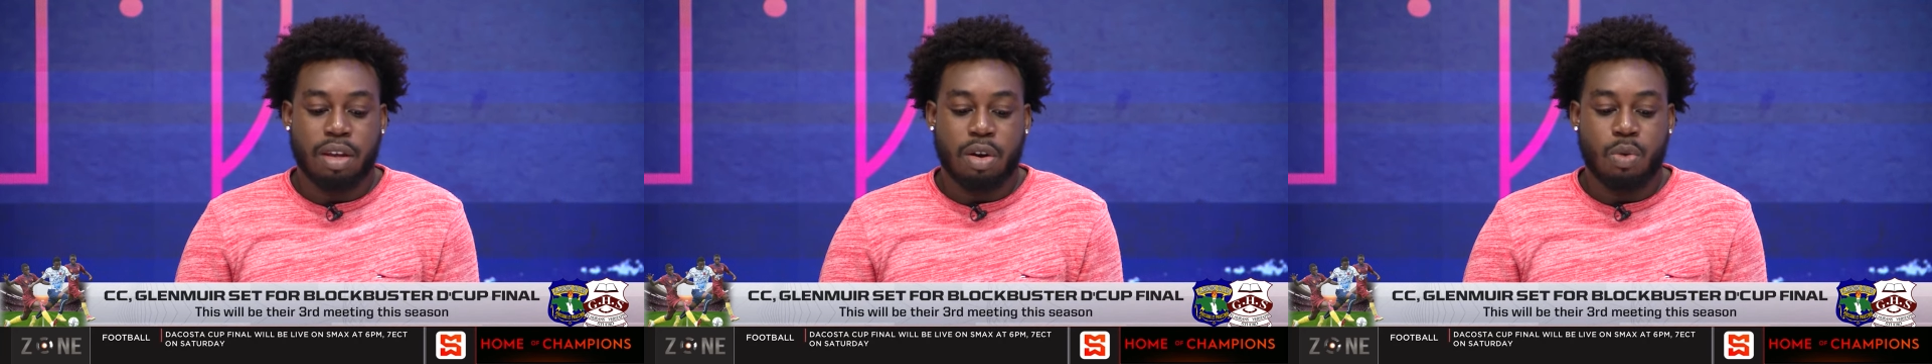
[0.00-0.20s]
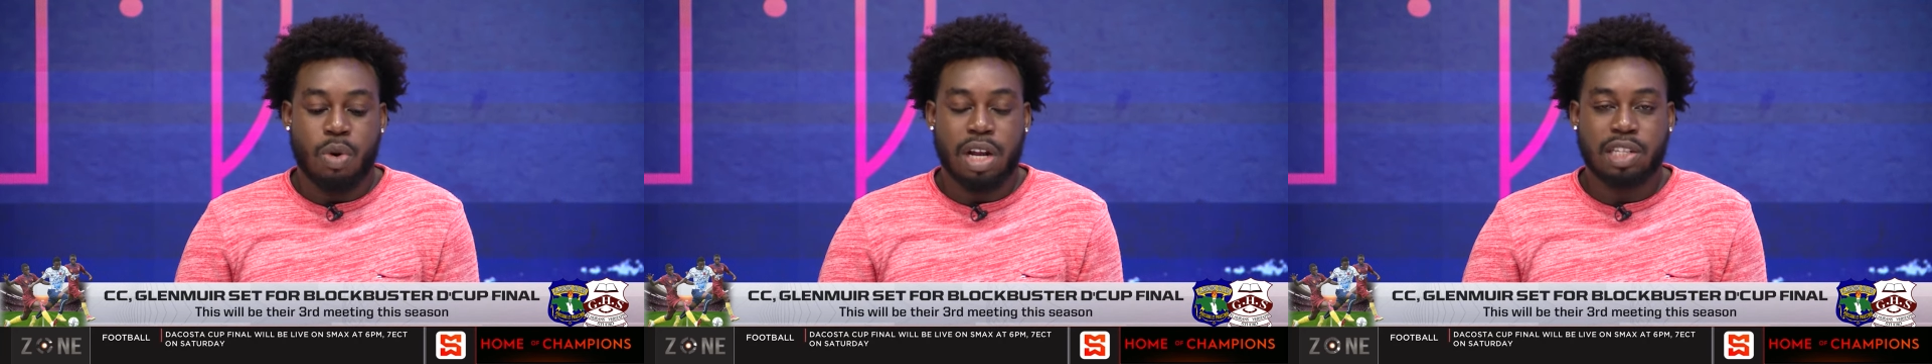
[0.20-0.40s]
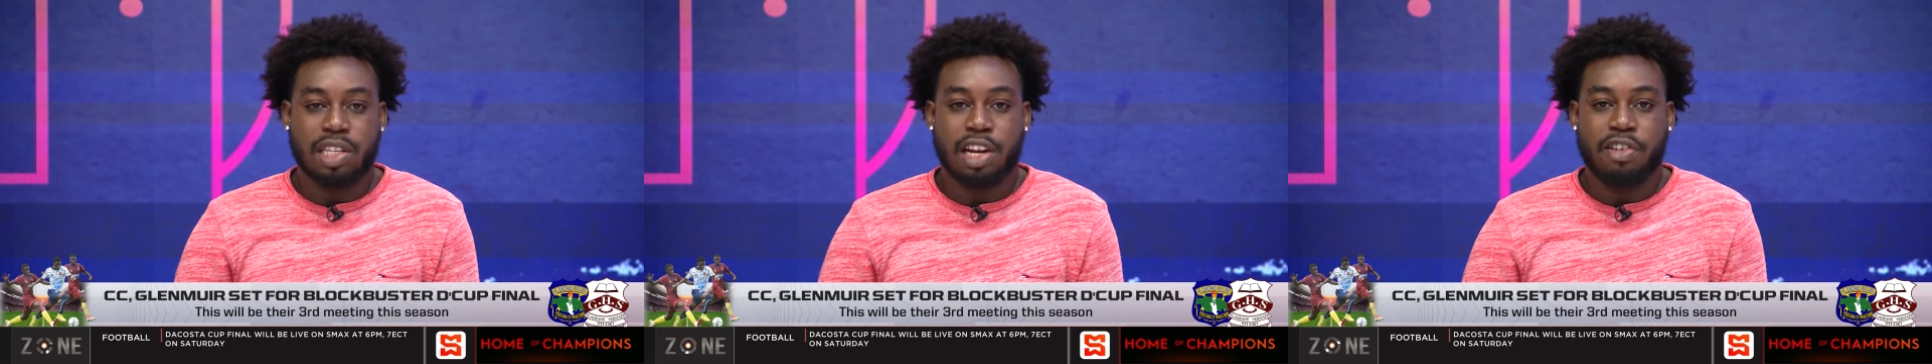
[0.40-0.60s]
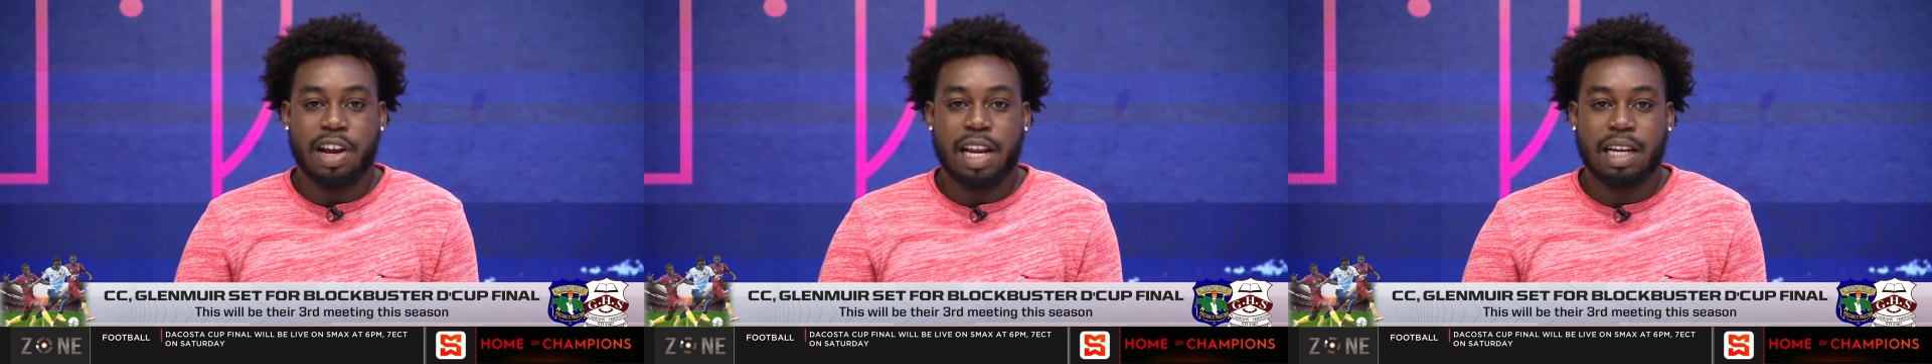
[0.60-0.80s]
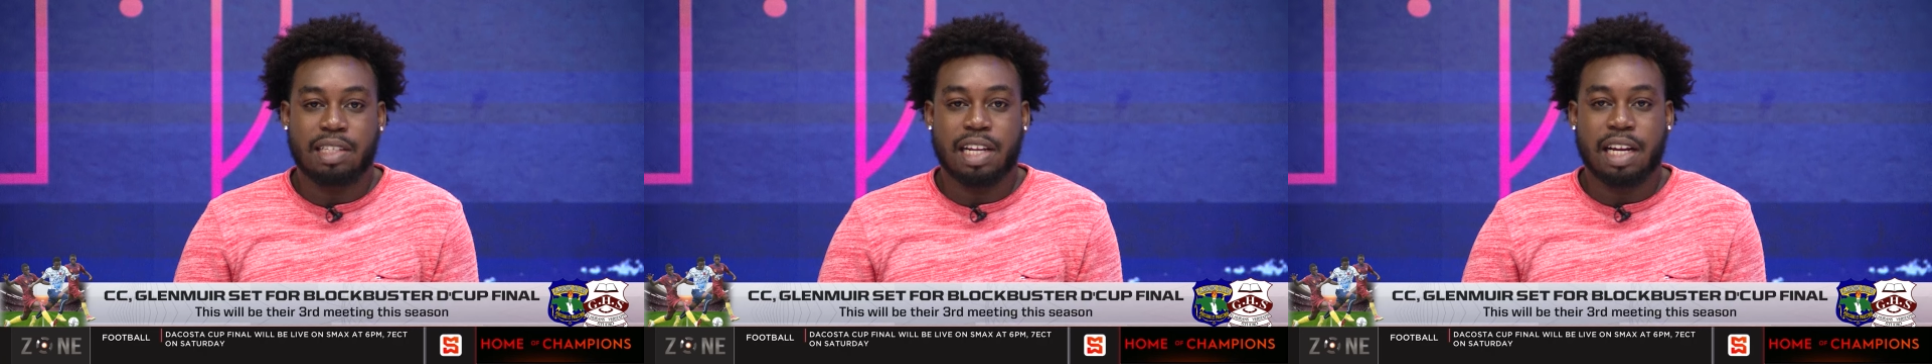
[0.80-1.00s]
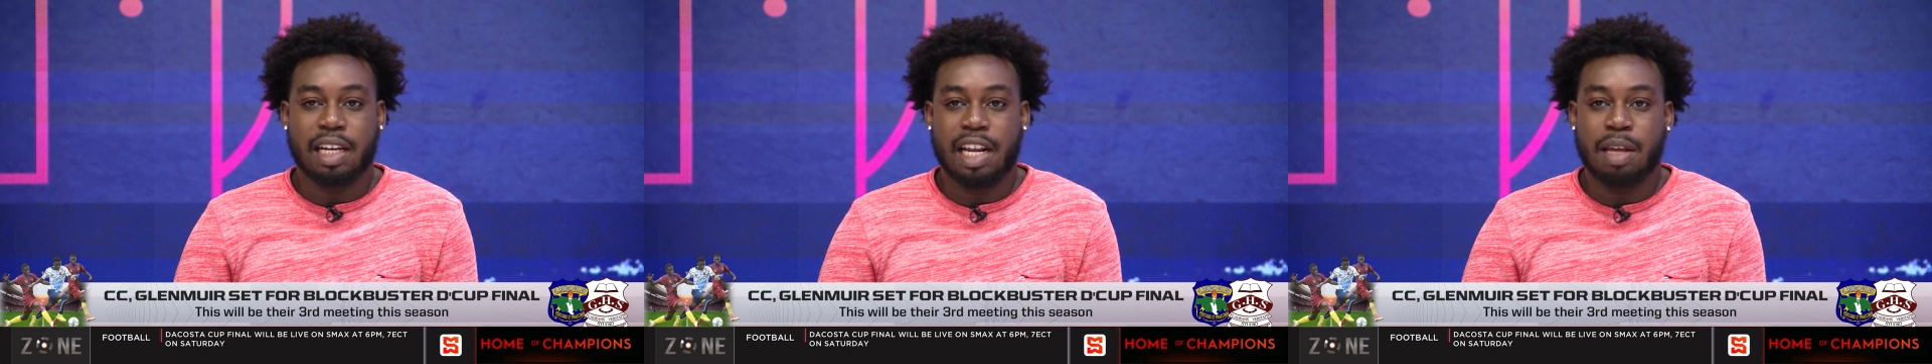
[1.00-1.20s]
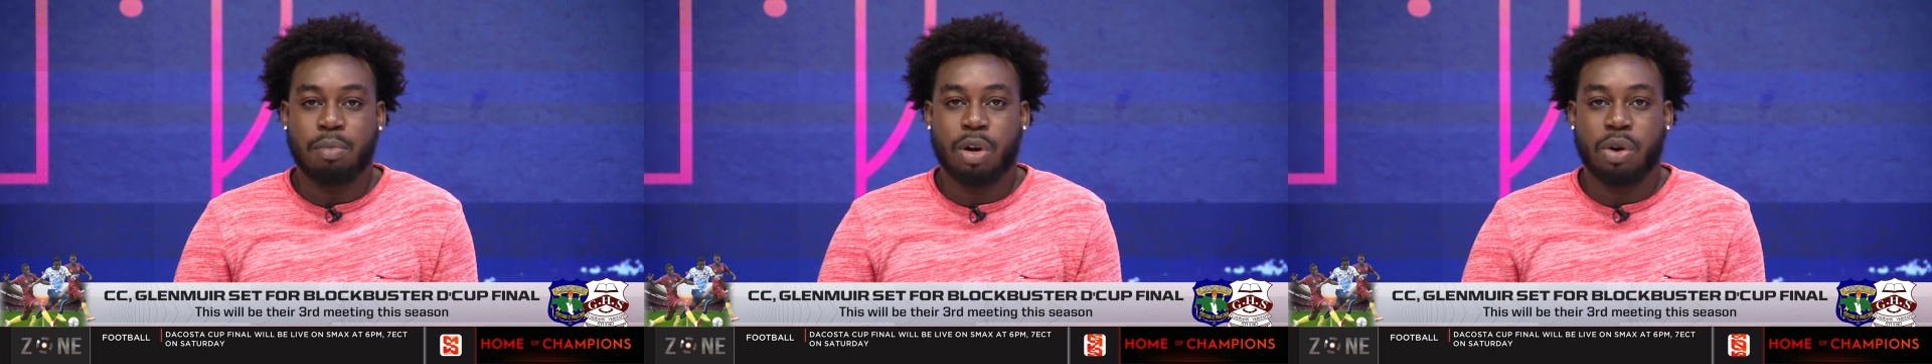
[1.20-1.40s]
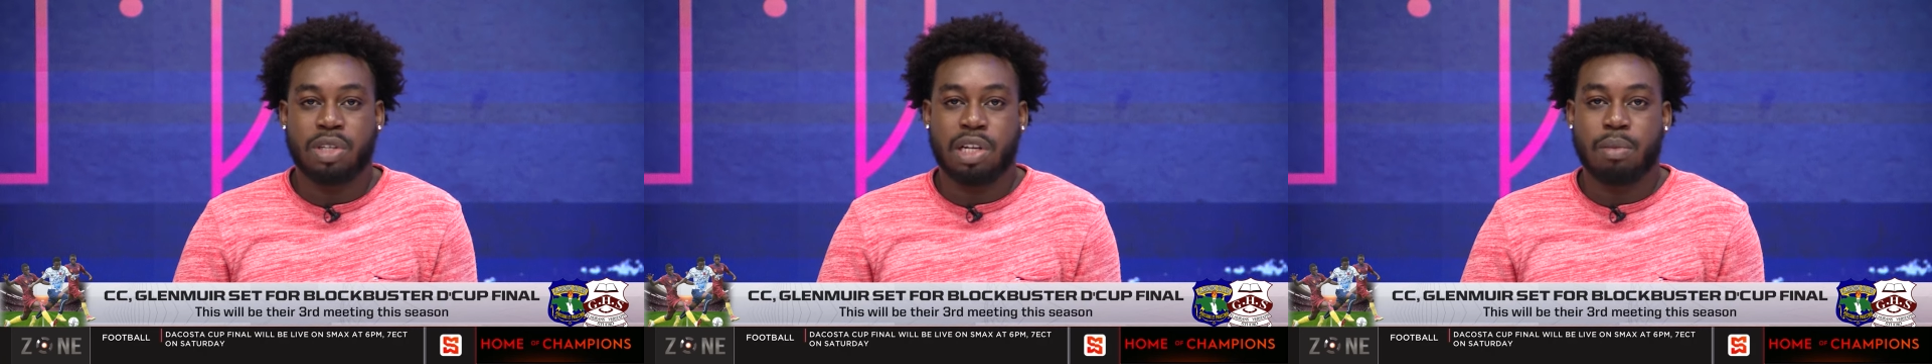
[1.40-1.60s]
once they realized that
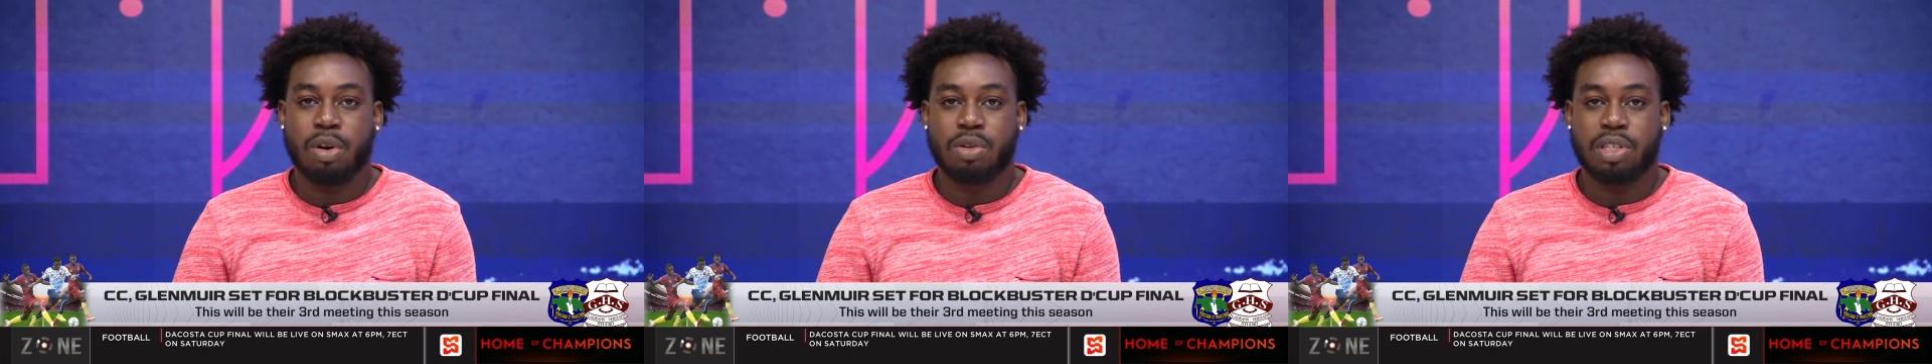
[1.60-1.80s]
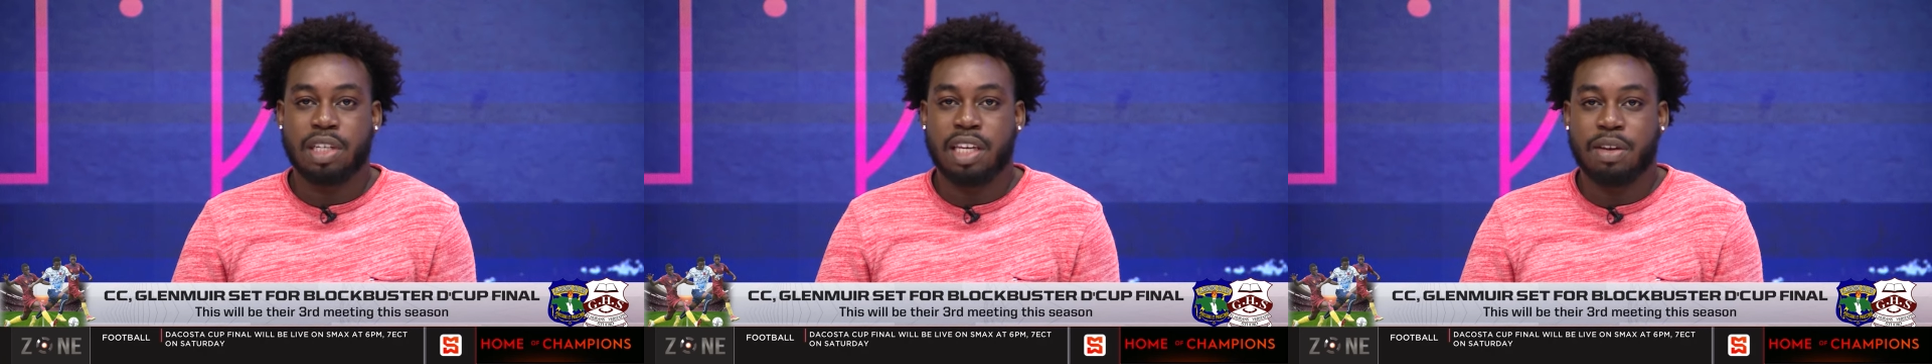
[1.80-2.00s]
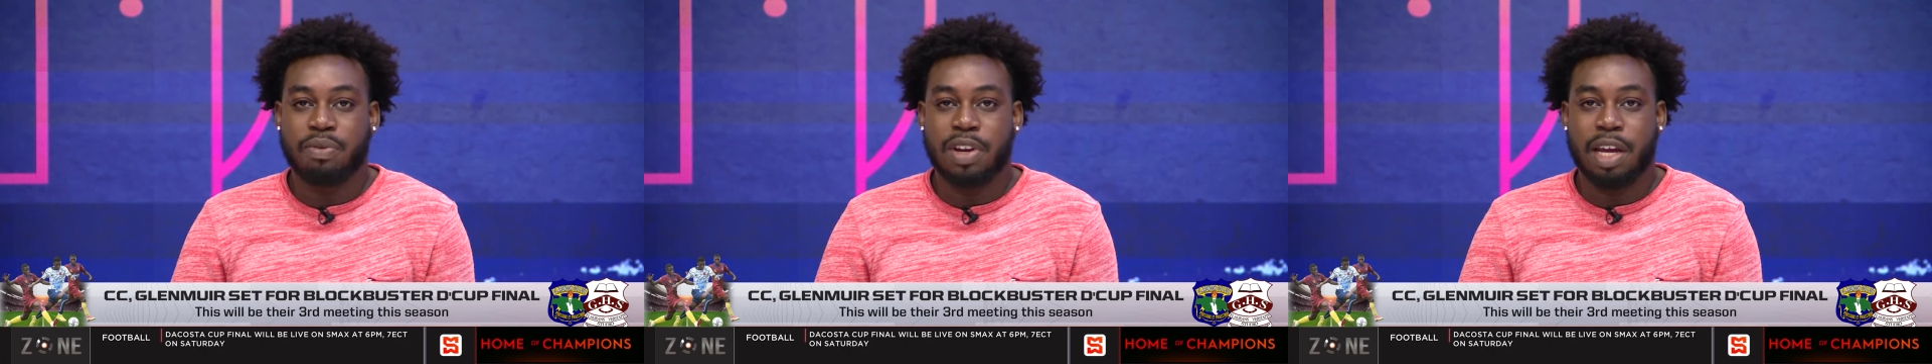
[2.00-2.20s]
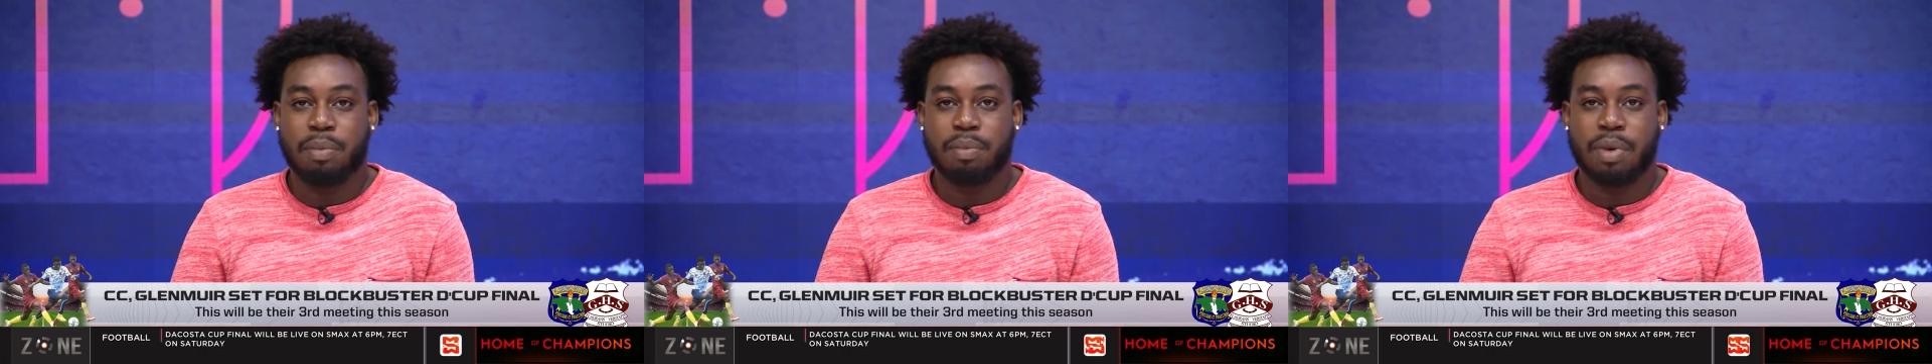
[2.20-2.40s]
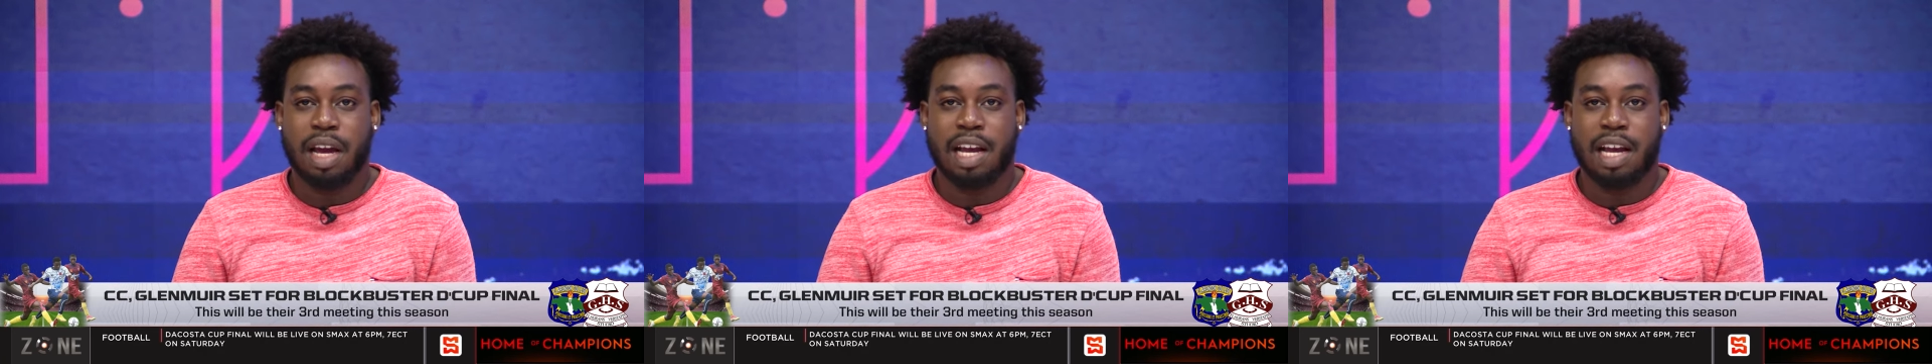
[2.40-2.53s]
Glenmuir was about to give them